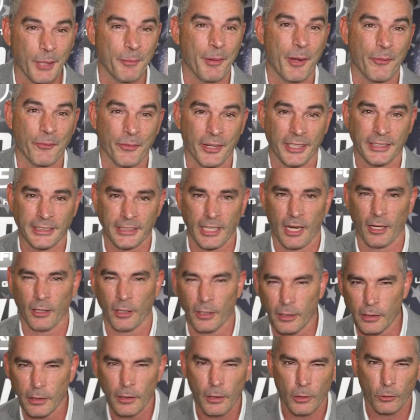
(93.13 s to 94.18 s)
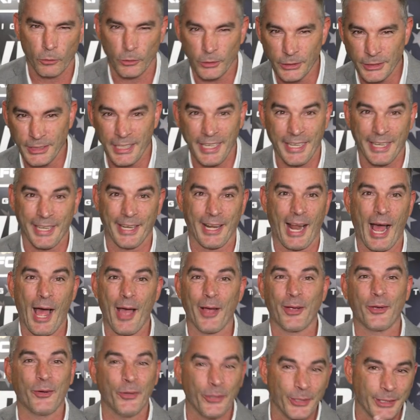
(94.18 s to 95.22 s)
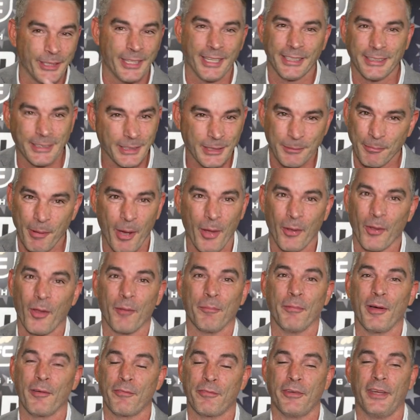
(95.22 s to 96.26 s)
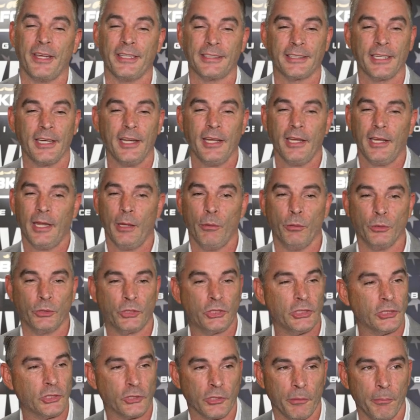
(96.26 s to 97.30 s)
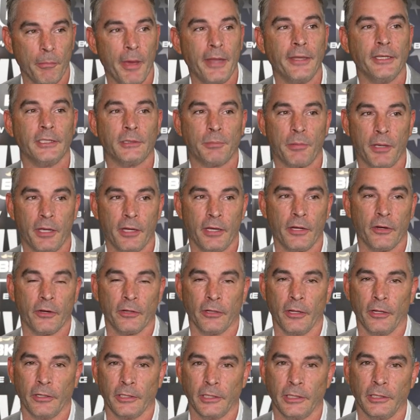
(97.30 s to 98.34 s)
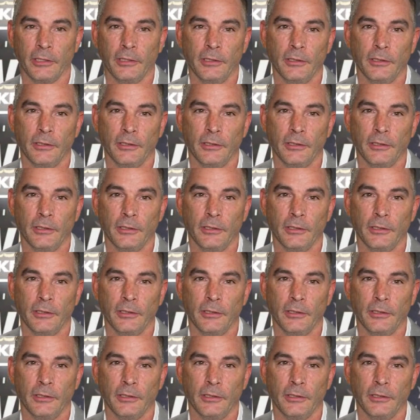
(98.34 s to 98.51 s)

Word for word: I'm at ringside, like critiquing. I couldn't get the smile off my face. It was just tremendous being here in London.